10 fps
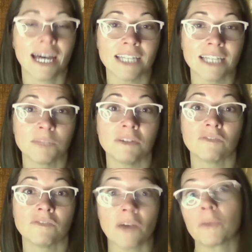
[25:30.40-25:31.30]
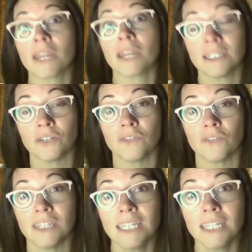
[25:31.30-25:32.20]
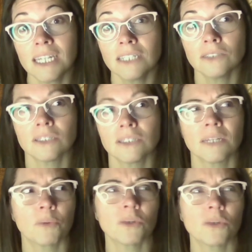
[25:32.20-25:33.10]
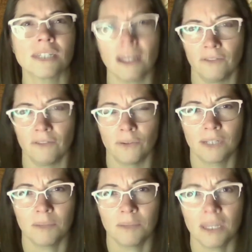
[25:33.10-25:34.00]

has been fabricated over the years, like a broken telephone type